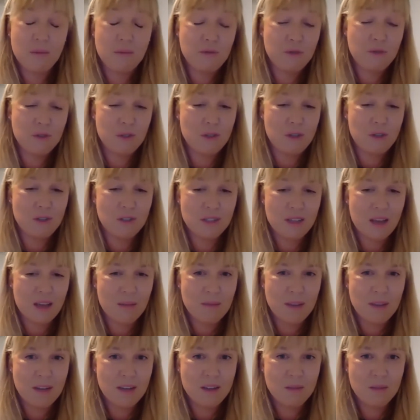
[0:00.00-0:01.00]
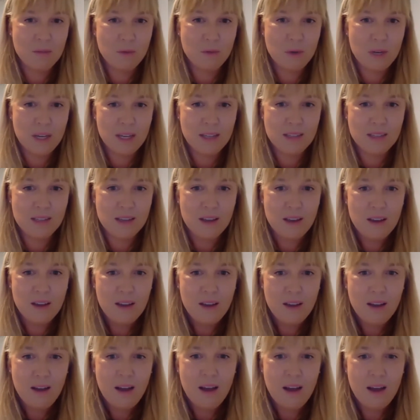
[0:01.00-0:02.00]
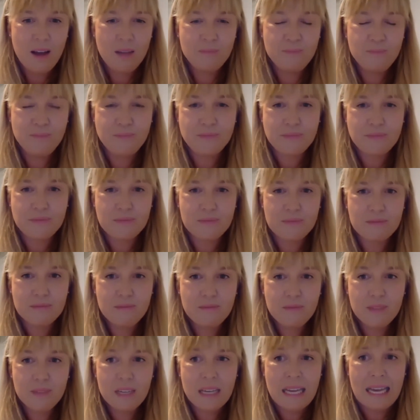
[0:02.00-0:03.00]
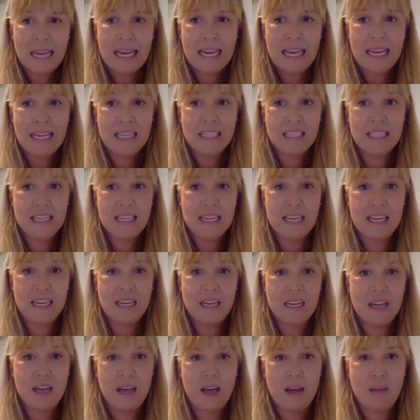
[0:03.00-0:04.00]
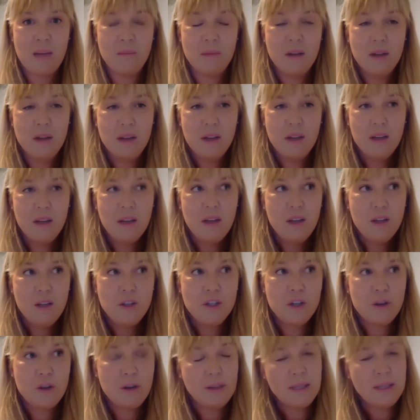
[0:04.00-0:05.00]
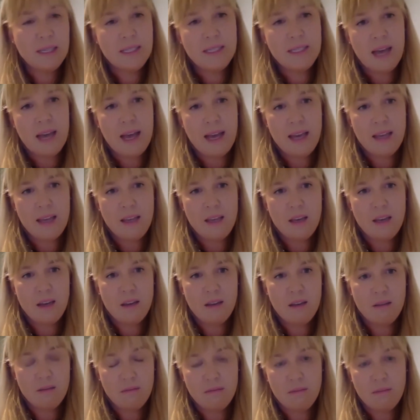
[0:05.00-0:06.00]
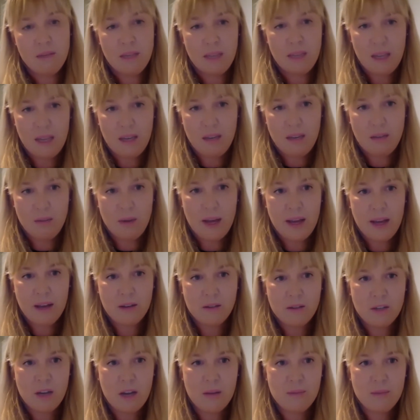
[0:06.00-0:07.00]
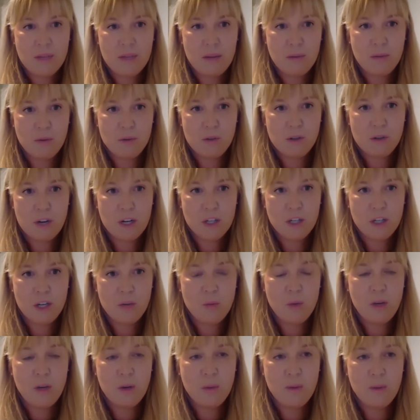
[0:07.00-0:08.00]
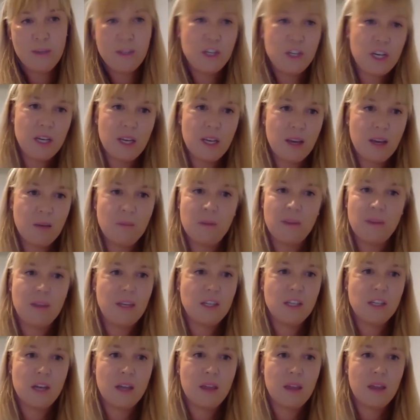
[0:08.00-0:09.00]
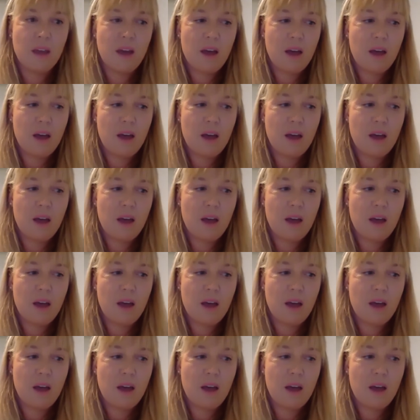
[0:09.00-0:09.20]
students come in the mornings, and then during the day, again, the way our timetable is structured, we'll be checking in with each other,